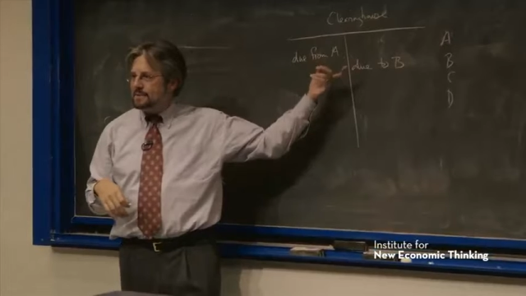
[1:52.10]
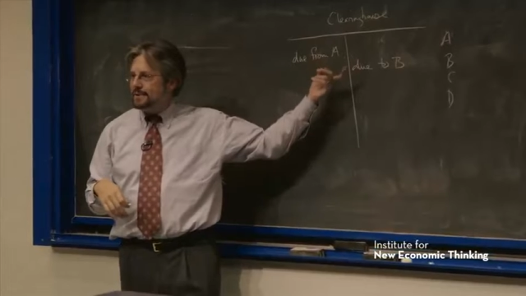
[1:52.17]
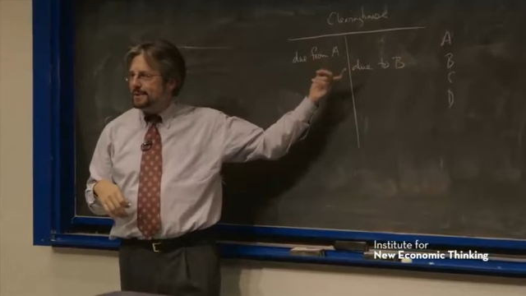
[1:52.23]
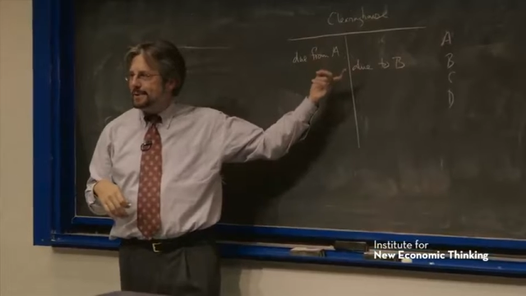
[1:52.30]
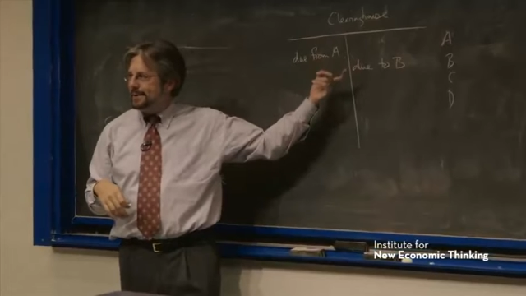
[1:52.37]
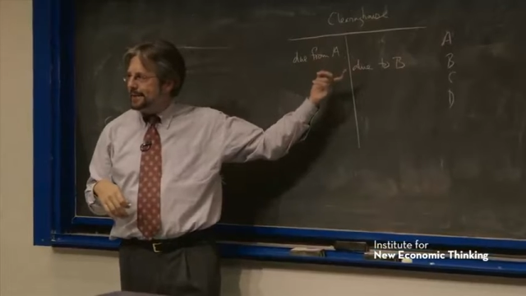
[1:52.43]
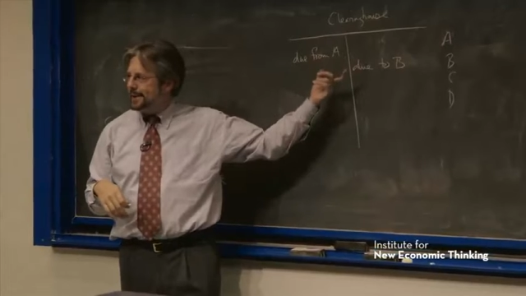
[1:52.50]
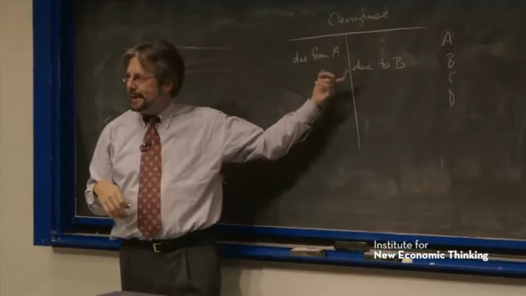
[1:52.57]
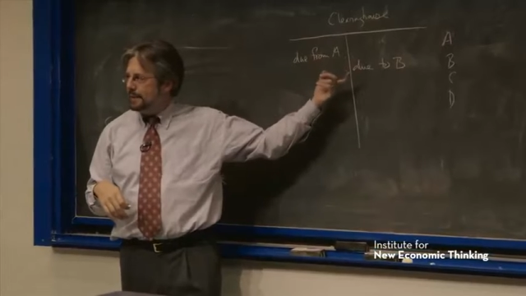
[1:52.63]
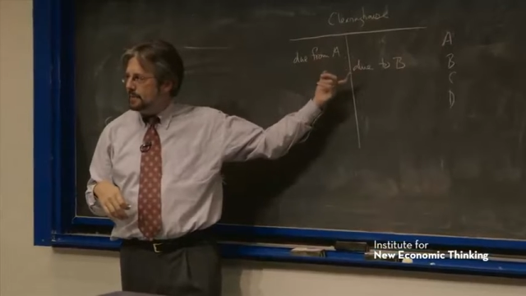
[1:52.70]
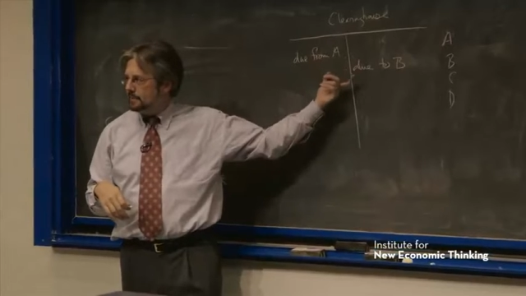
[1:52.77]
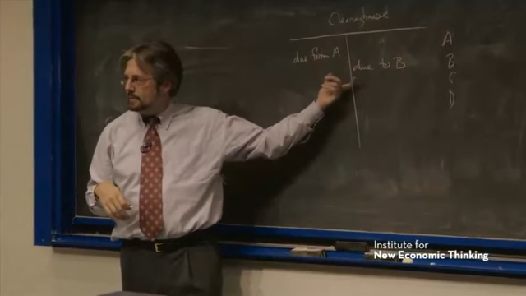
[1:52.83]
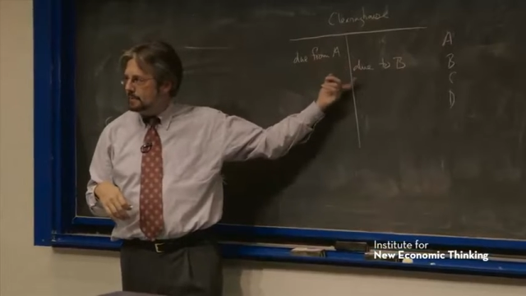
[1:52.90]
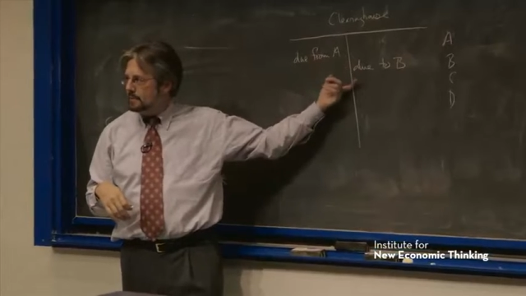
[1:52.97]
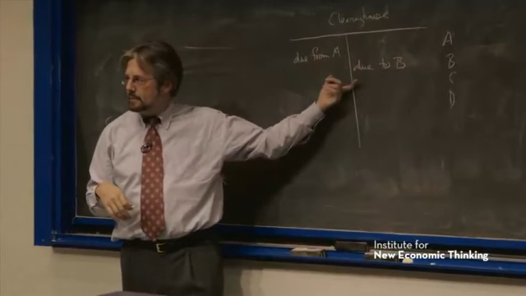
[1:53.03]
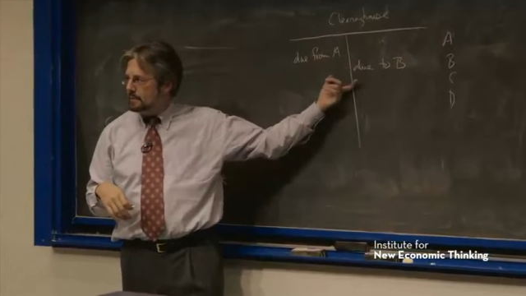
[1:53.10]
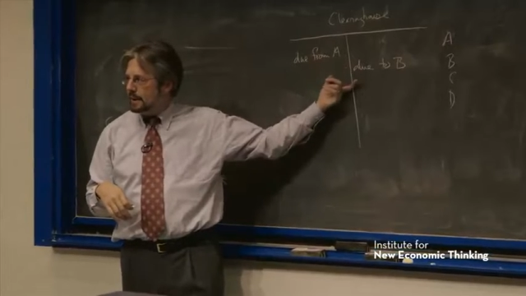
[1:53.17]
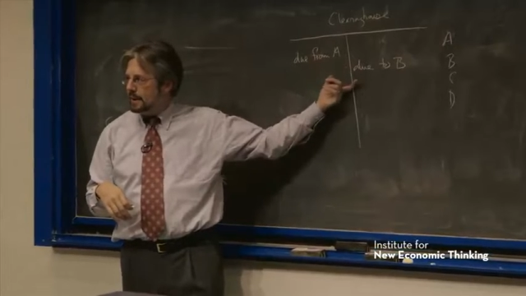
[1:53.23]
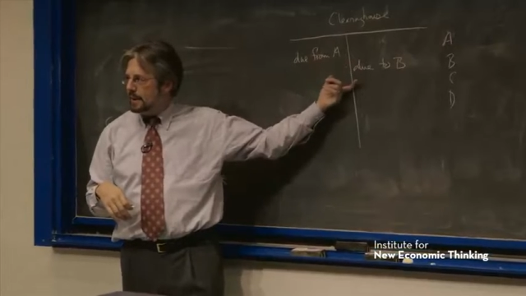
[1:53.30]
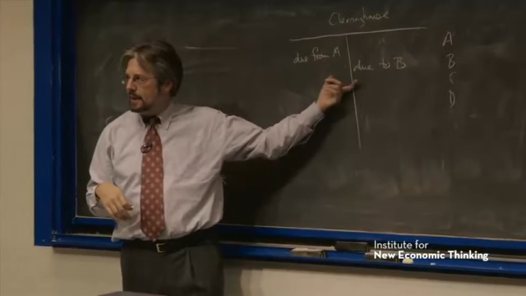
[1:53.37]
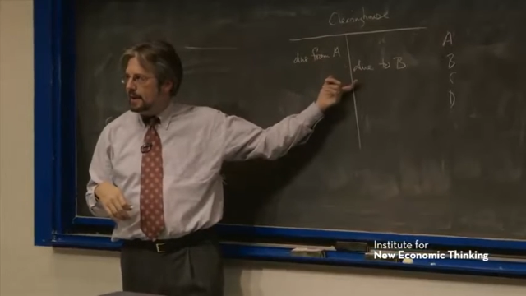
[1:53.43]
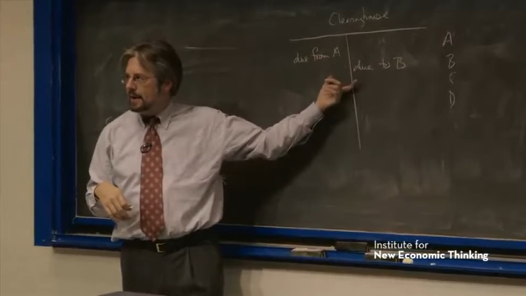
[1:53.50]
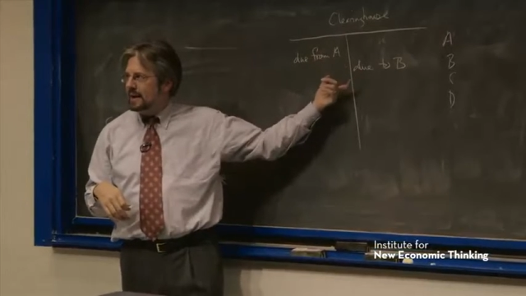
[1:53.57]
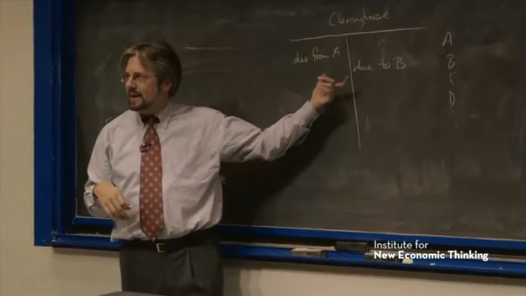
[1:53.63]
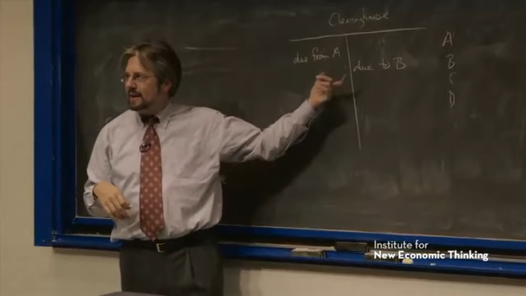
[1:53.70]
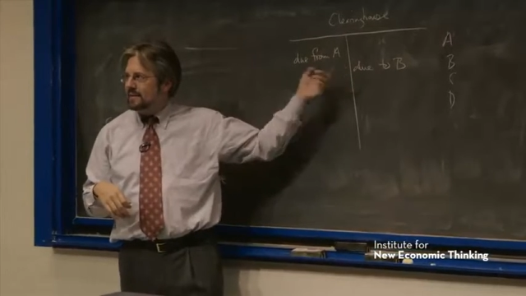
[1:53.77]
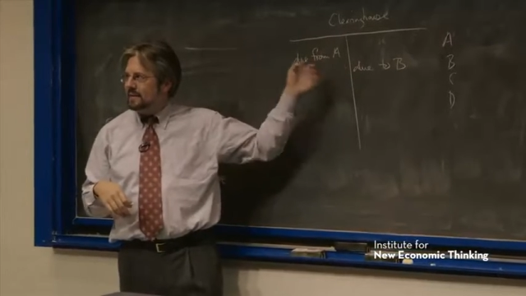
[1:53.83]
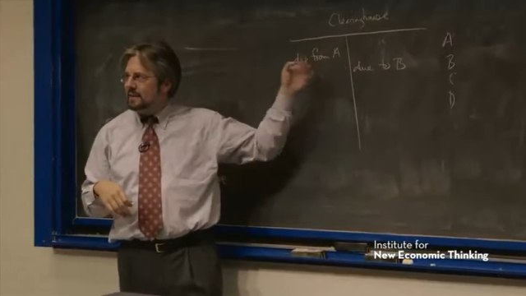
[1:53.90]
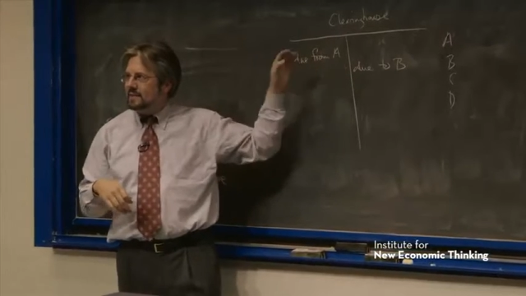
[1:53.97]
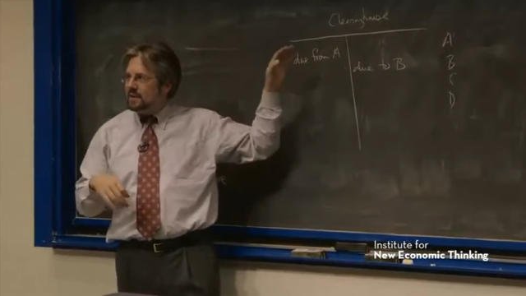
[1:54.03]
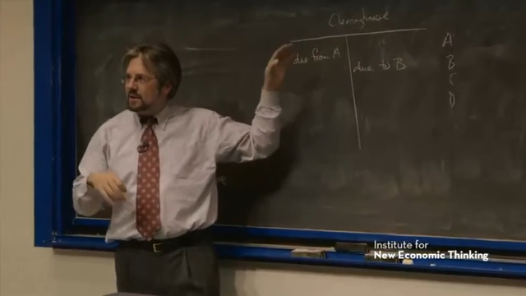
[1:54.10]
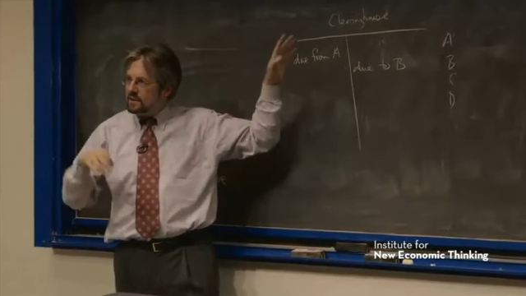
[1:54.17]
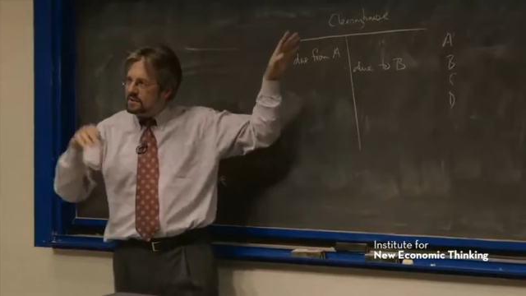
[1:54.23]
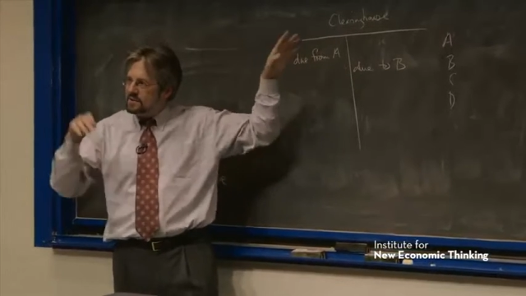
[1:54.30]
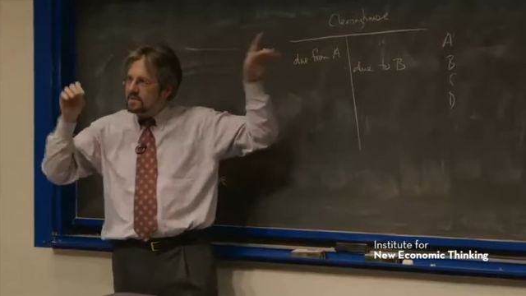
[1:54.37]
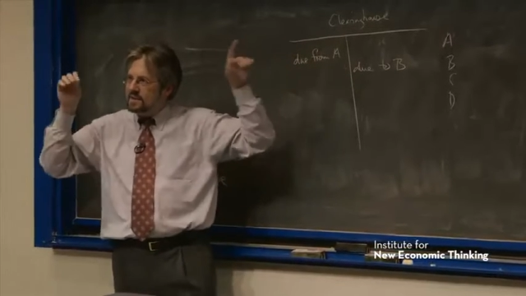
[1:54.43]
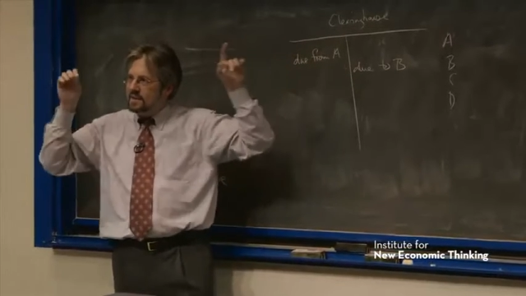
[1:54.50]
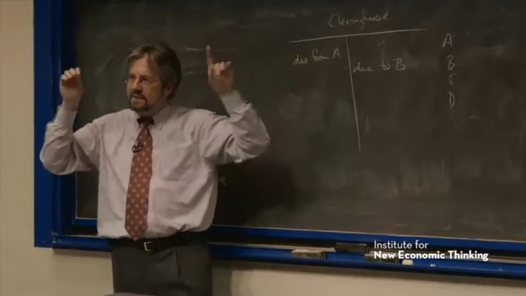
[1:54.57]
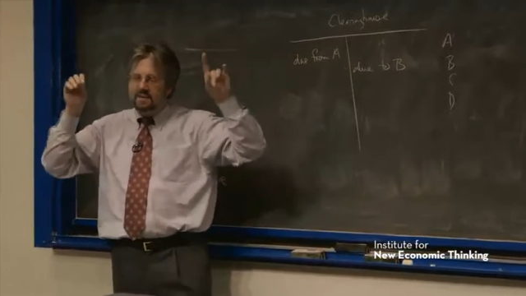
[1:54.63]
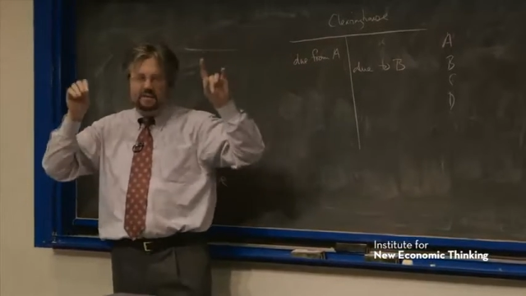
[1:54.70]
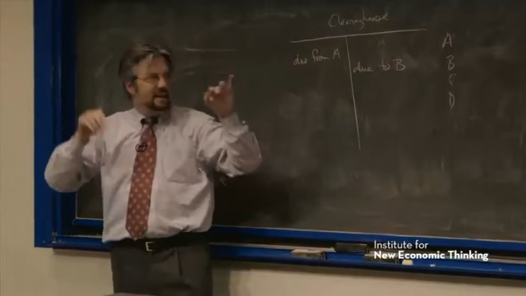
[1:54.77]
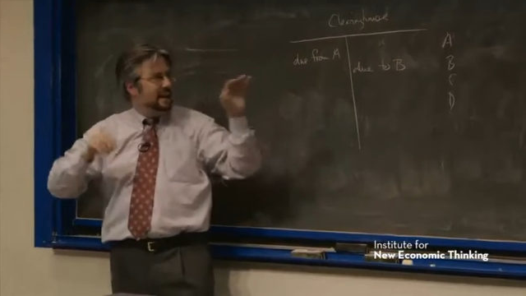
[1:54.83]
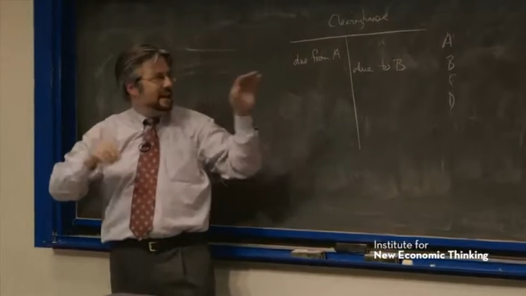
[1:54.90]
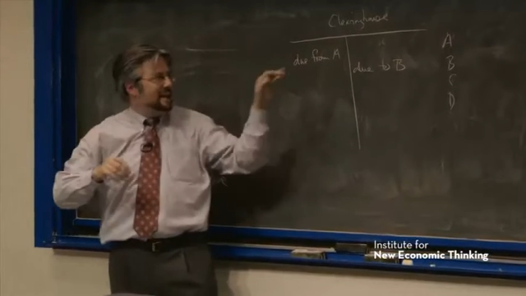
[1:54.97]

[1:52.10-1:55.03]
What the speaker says: during the day, okay? Is that there's these